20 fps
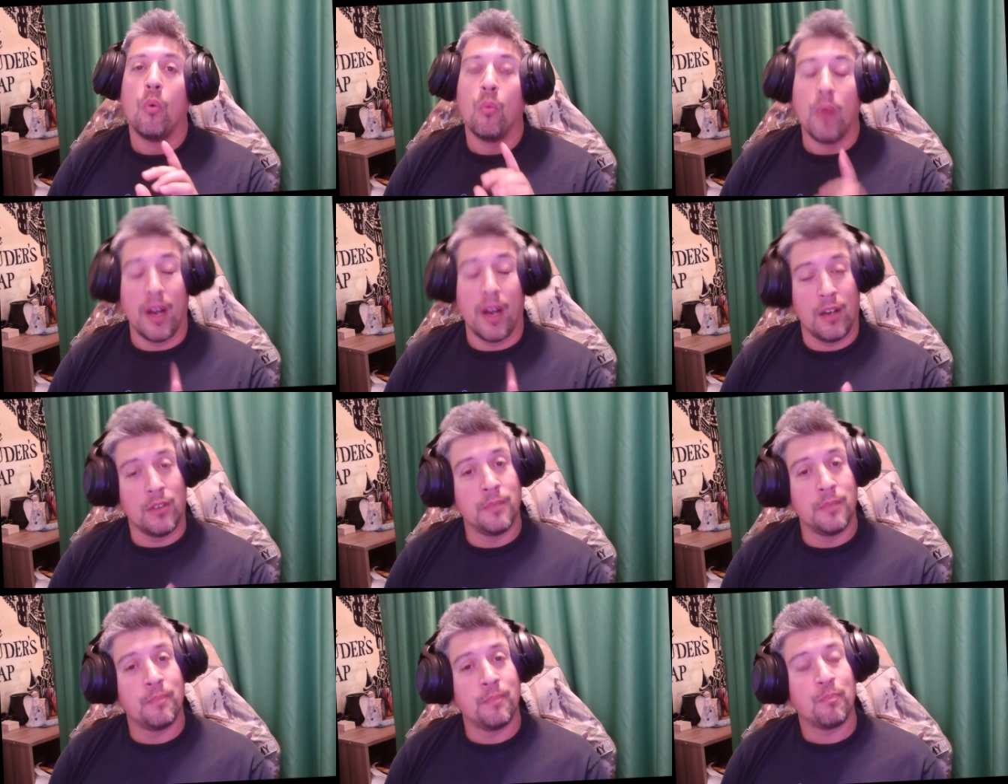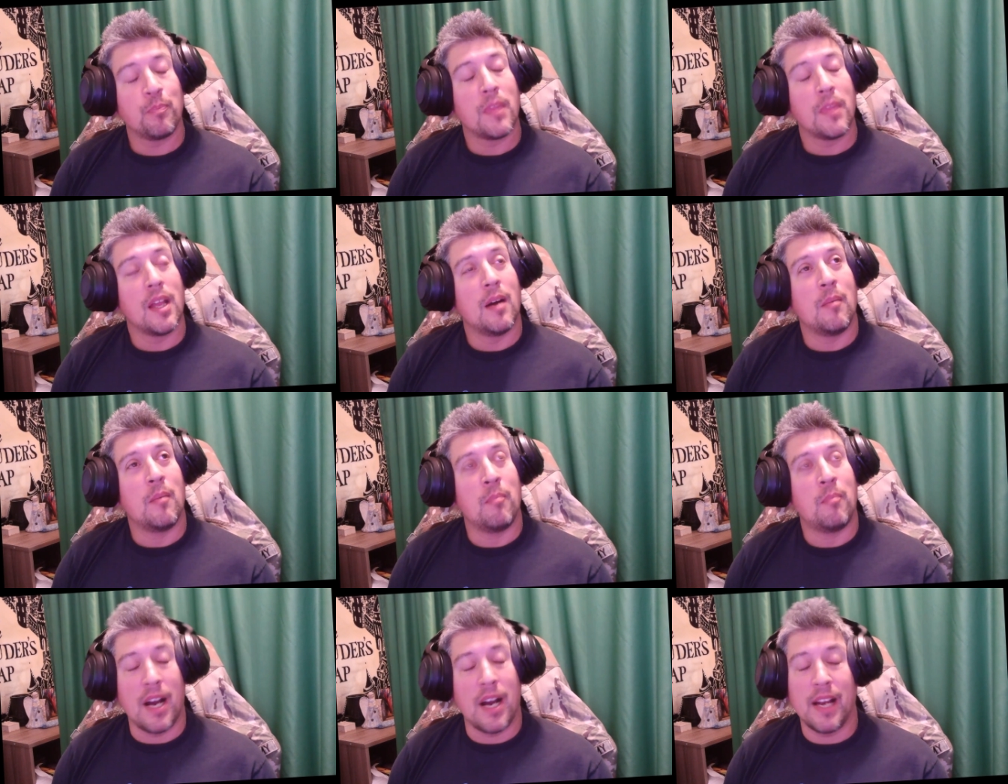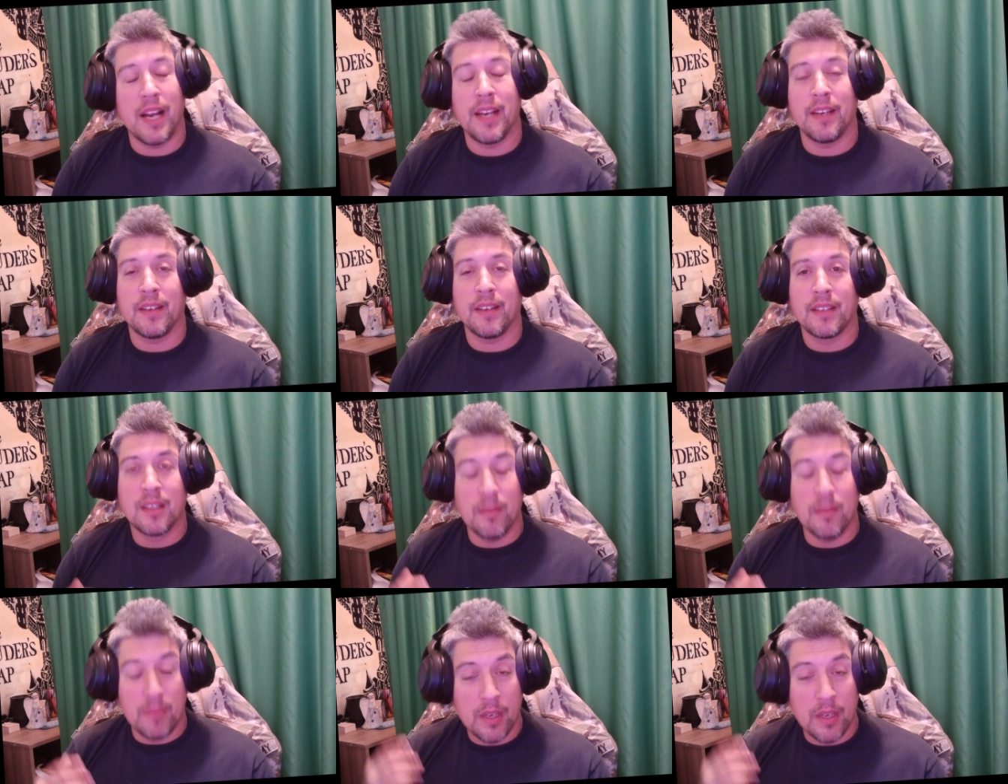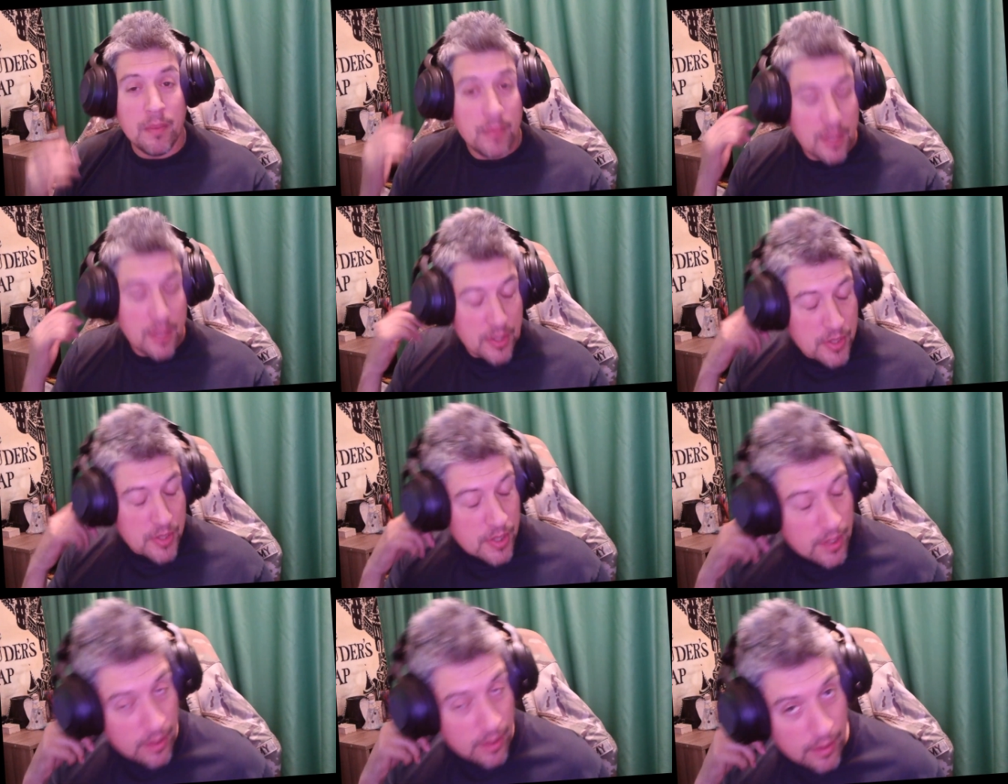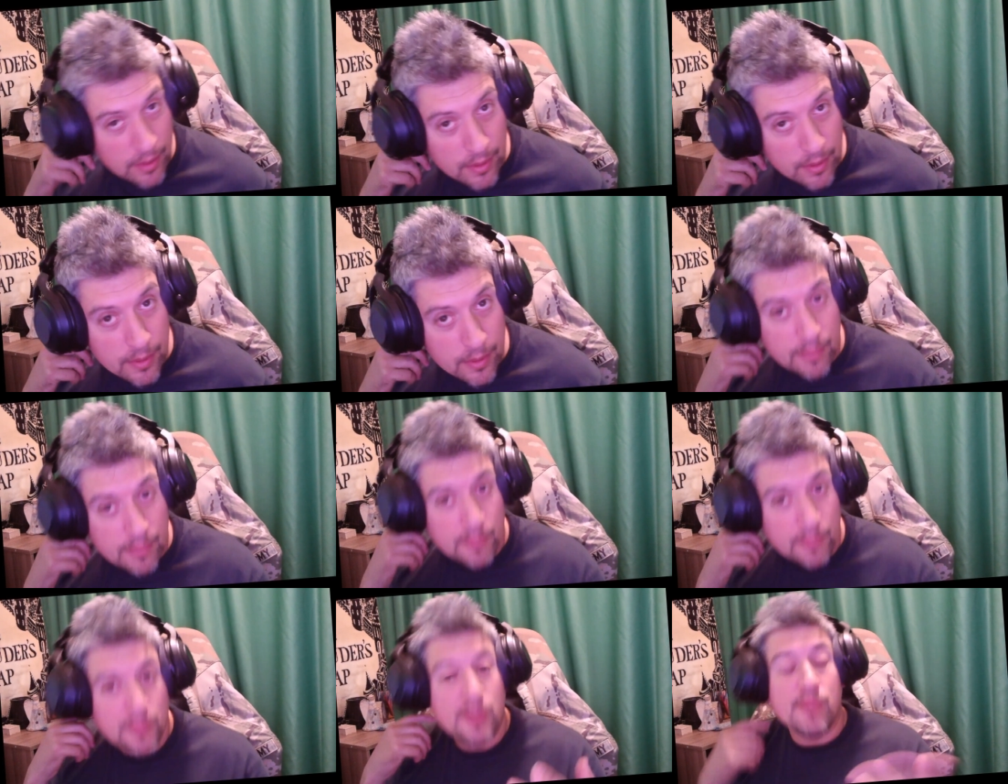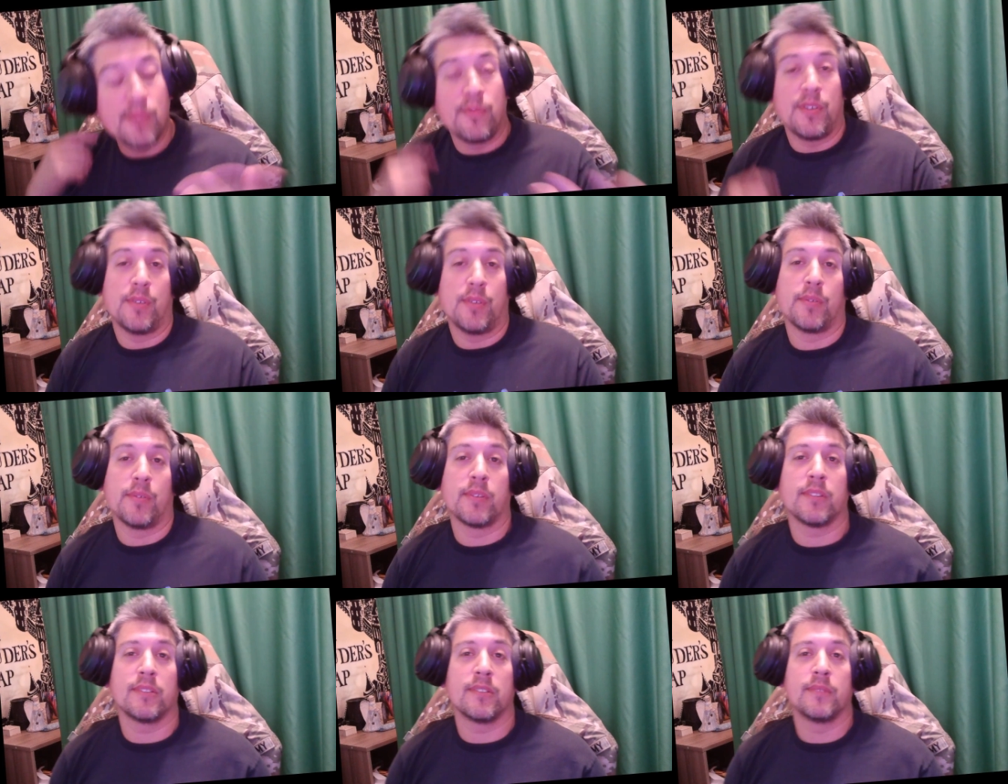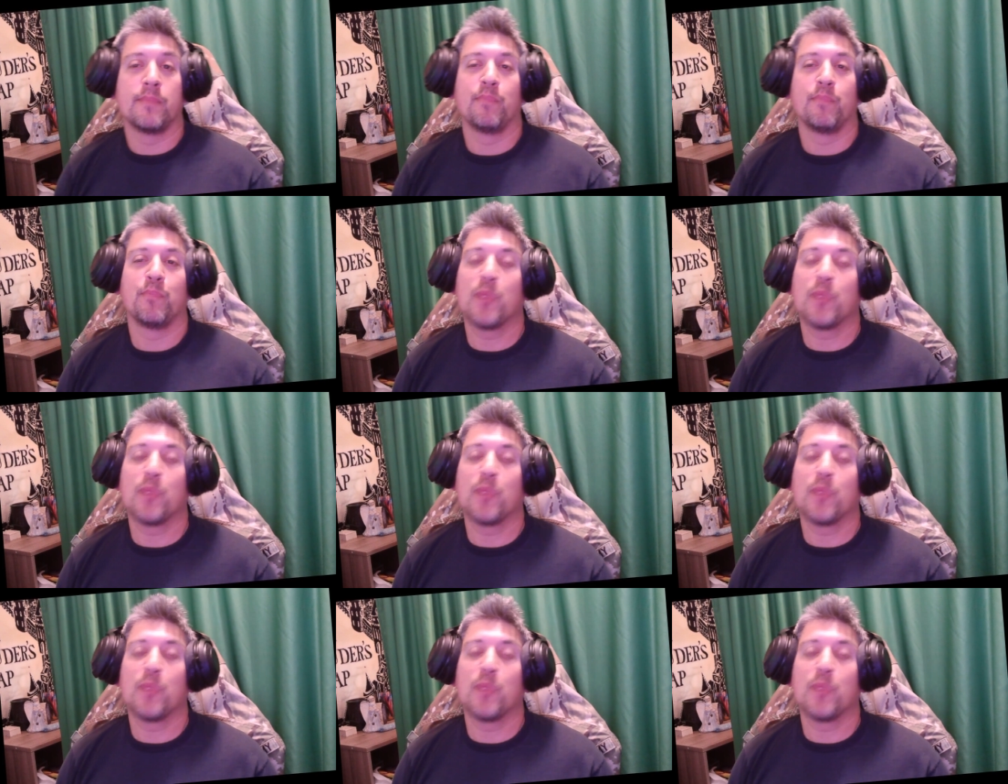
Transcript: Well, my commitment to you, the viewer,